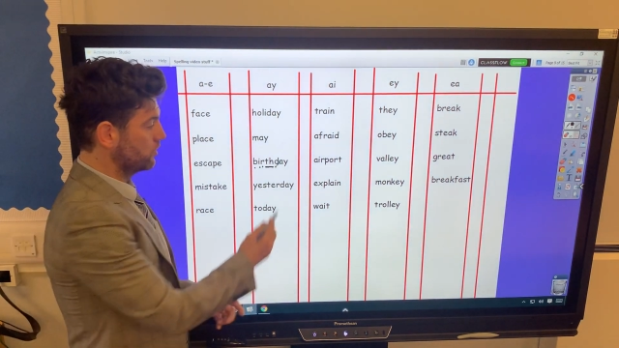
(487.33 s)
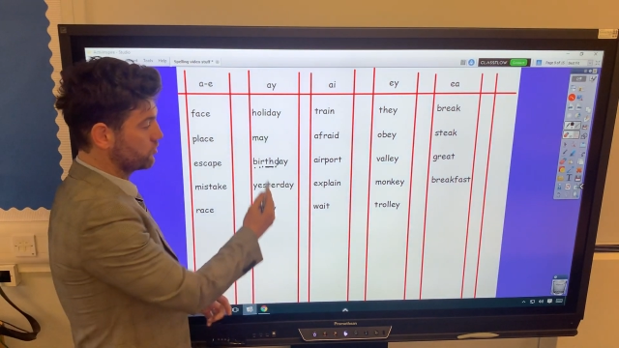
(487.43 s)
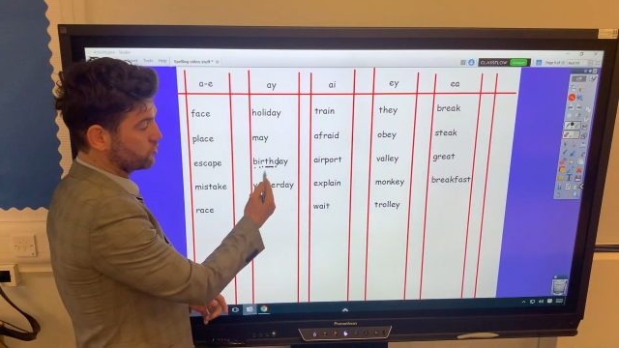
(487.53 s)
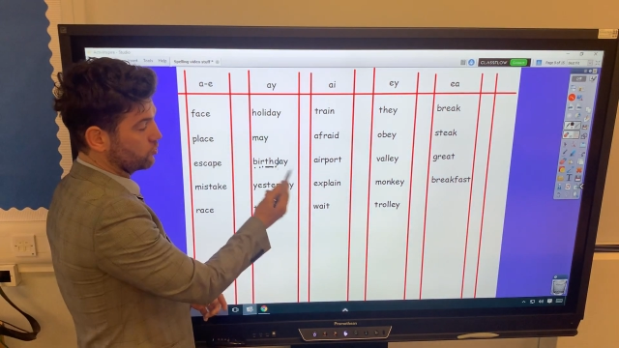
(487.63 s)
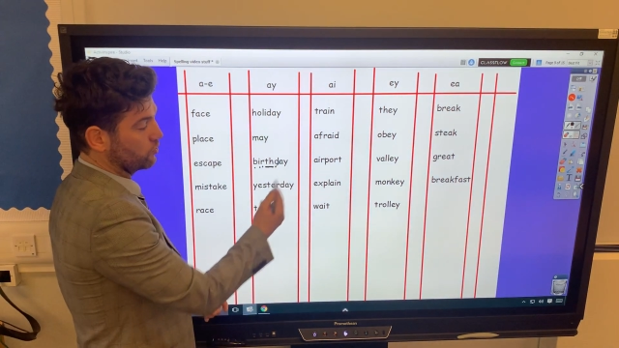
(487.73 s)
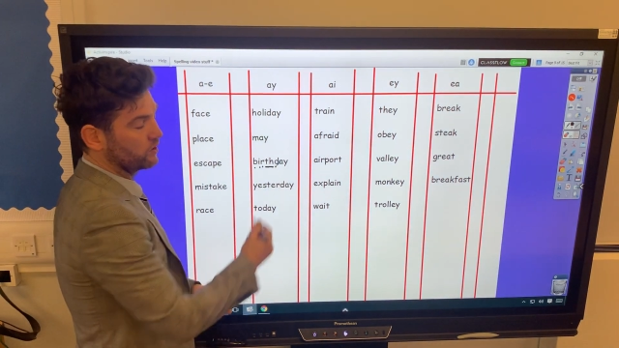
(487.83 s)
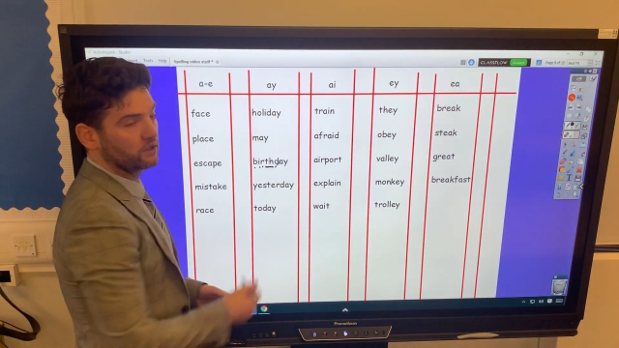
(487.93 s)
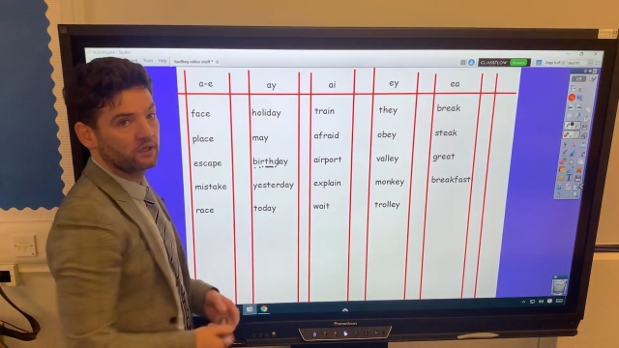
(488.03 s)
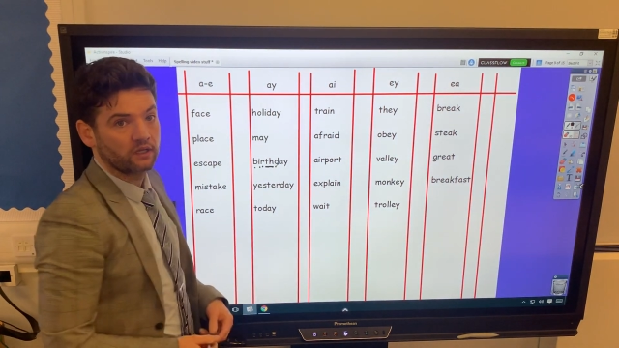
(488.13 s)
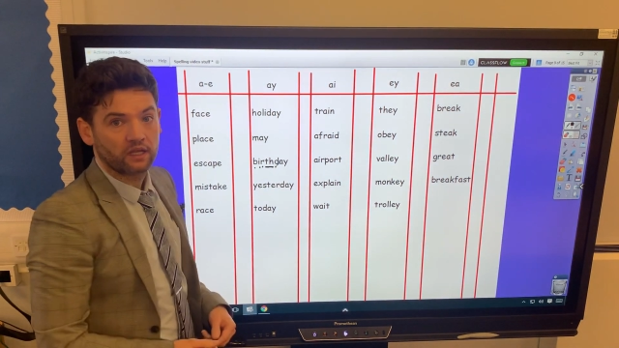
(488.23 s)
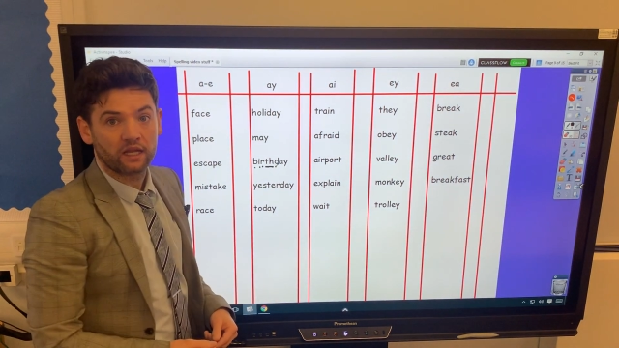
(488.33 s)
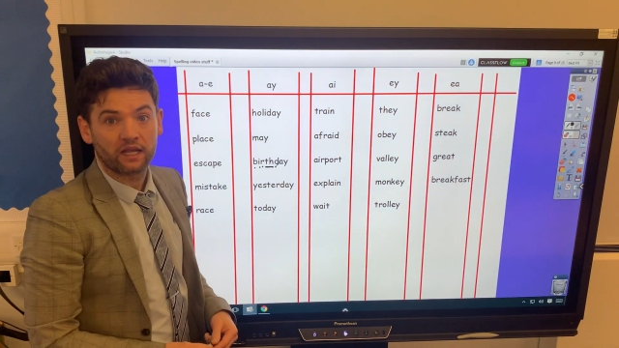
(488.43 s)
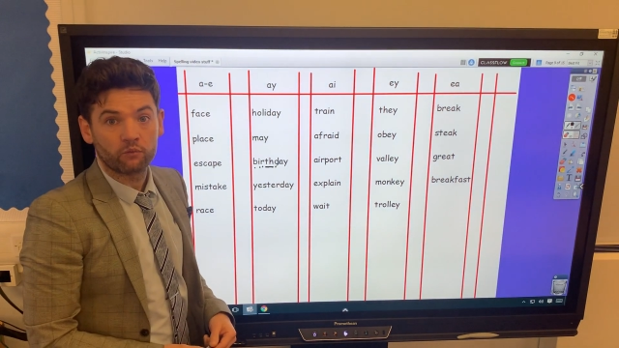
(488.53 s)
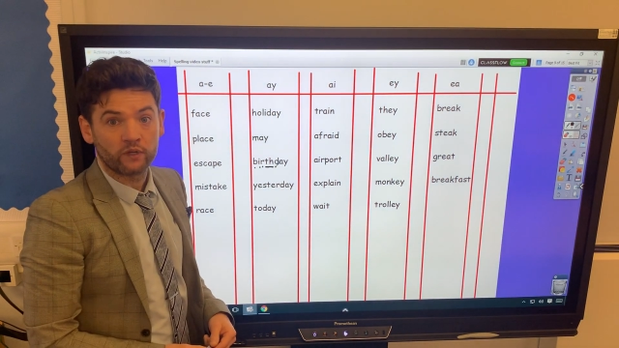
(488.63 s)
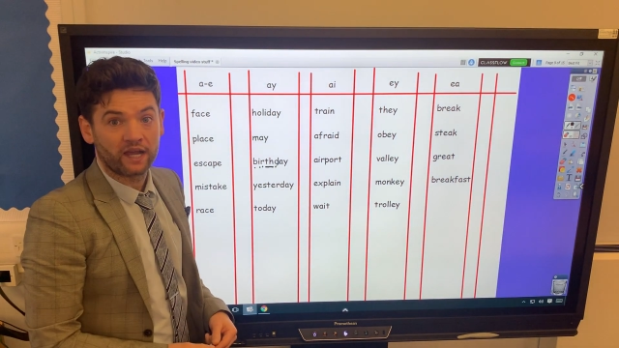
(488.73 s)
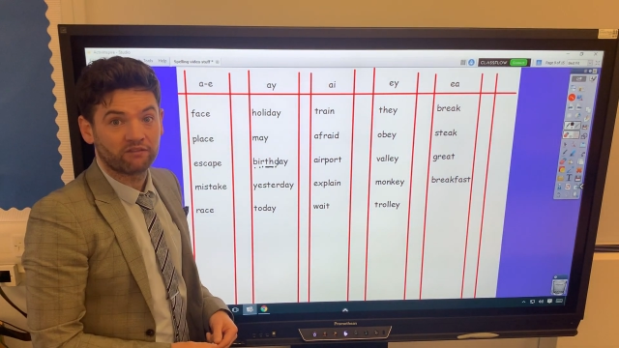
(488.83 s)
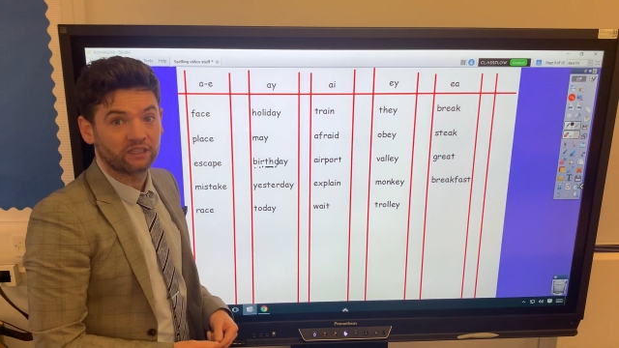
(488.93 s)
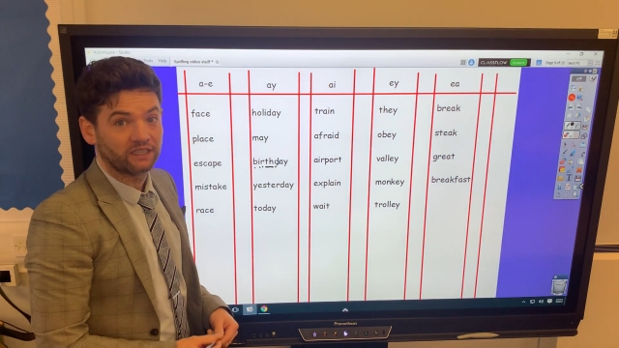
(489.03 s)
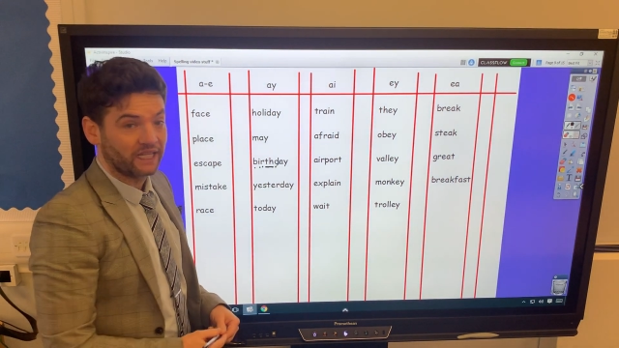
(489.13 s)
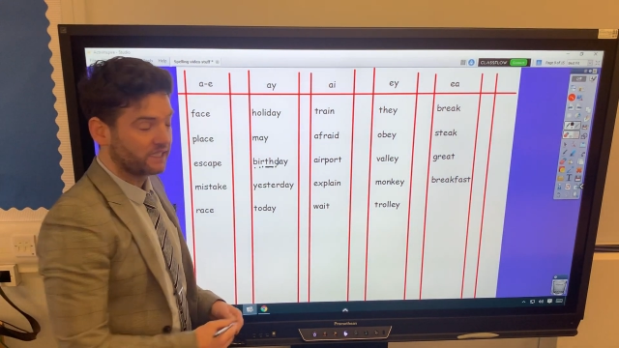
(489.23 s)
so we have a
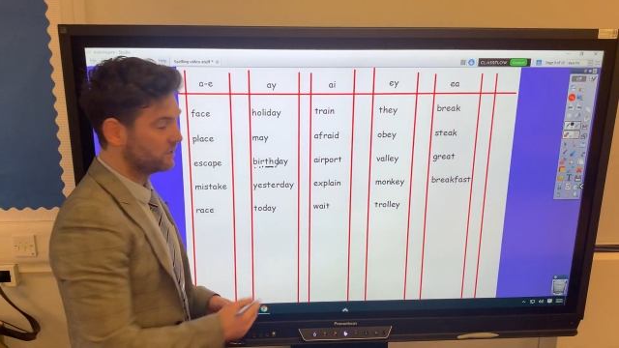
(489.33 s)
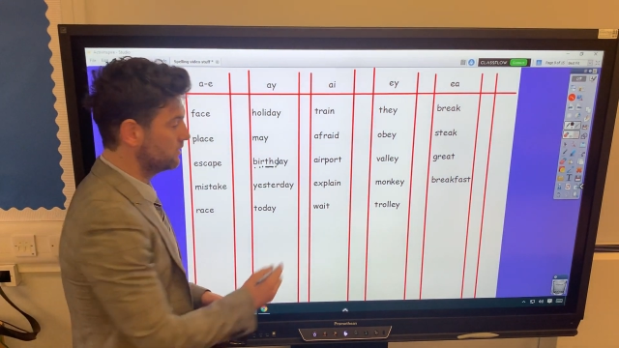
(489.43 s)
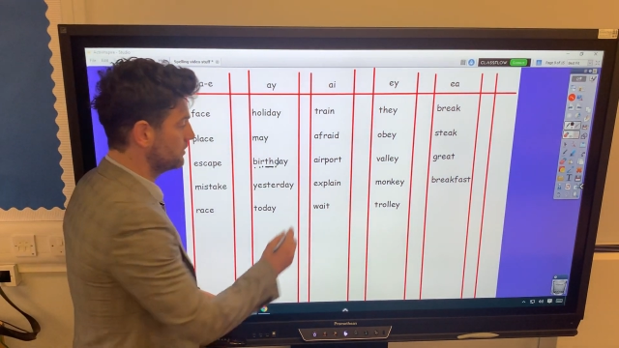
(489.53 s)
line.